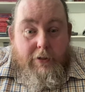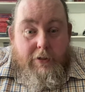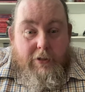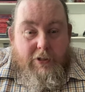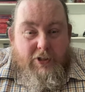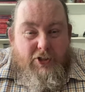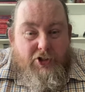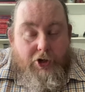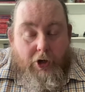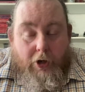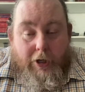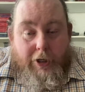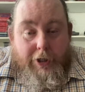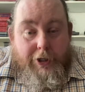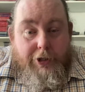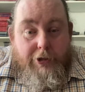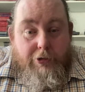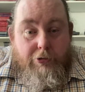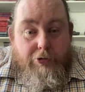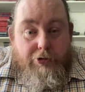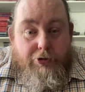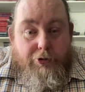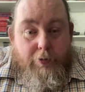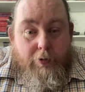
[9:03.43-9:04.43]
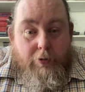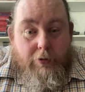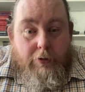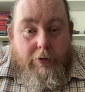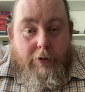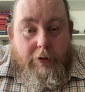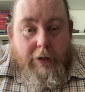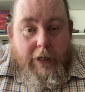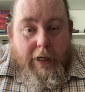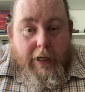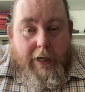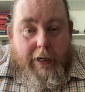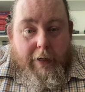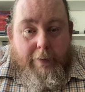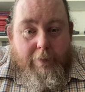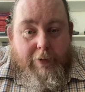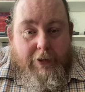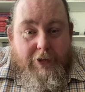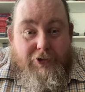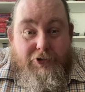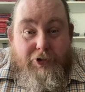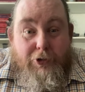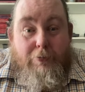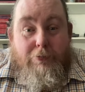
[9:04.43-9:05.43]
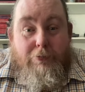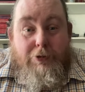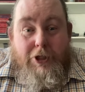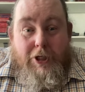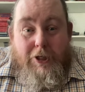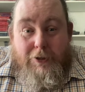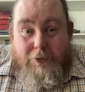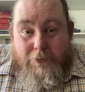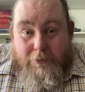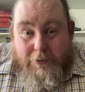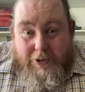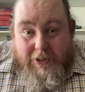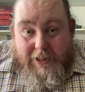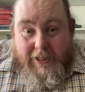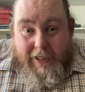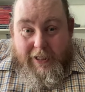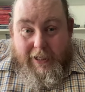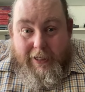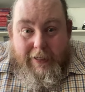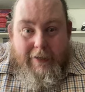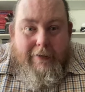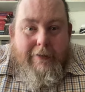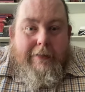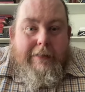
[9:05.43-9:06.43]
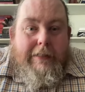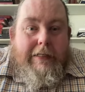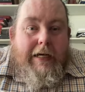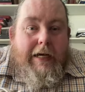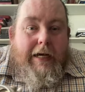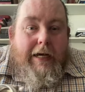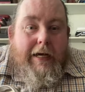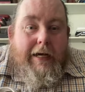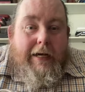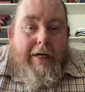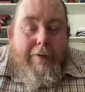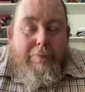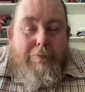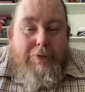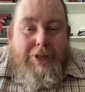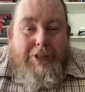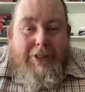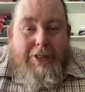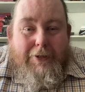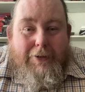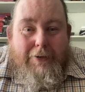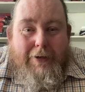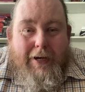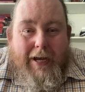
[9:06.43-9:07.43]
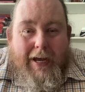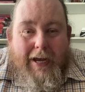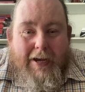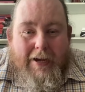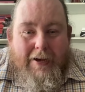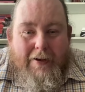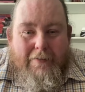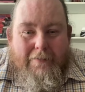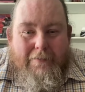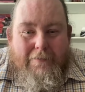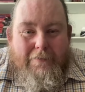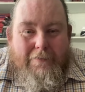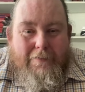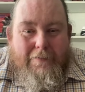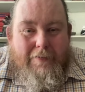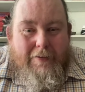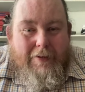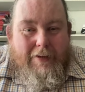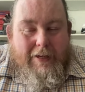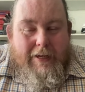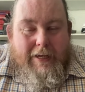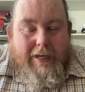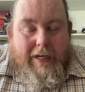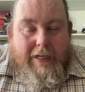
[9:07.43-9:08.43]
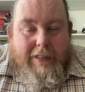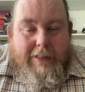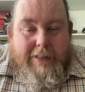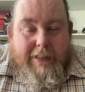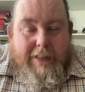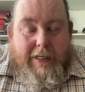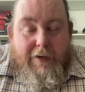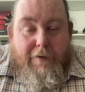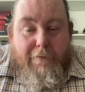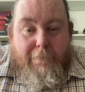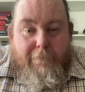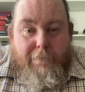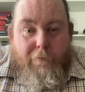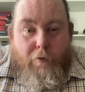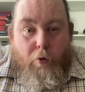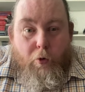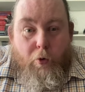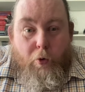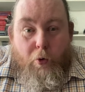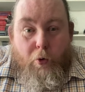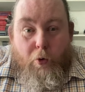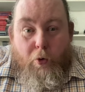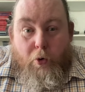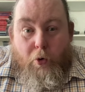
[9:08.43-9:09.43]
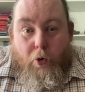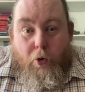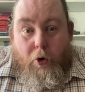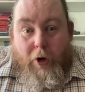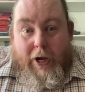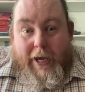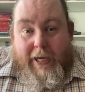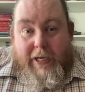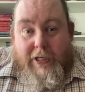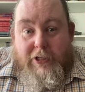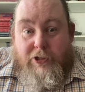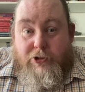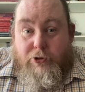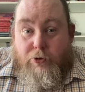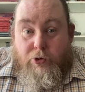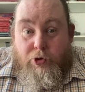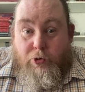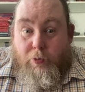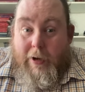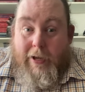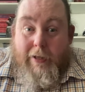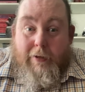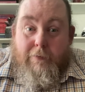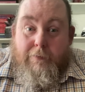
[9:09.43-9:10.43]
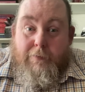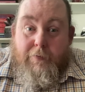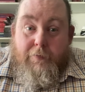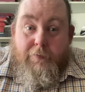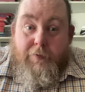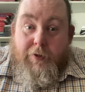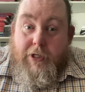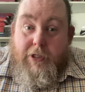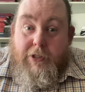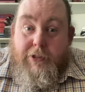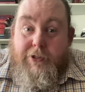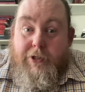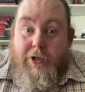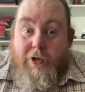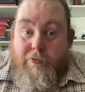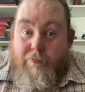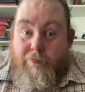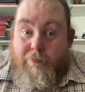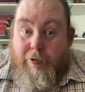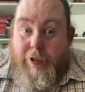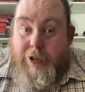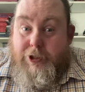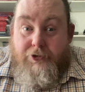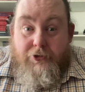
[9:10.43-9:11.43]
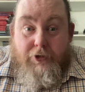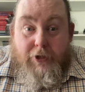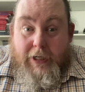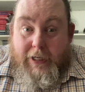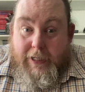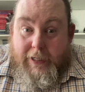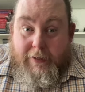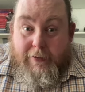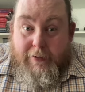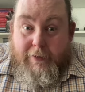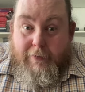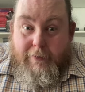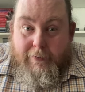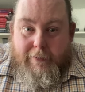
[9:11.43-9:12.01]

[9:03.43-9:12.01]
It's not unusual, as Tom Jones would say, to have a set of 4 or 8 or 12 of these originally,